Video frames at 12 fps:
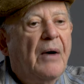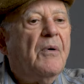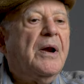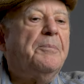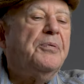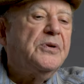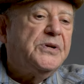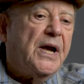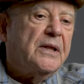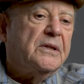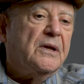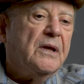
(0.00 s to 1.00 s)
I want to
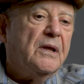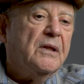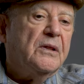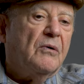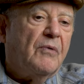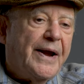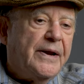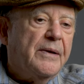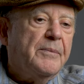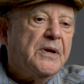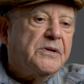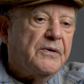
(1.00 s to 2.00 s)
project the right
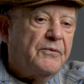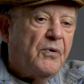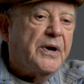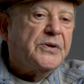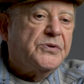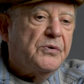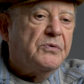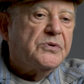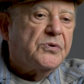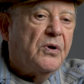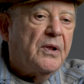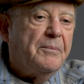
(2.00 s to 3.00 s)
image of what a Jew
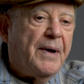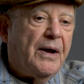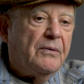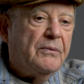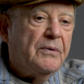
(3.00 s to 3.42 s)
is all about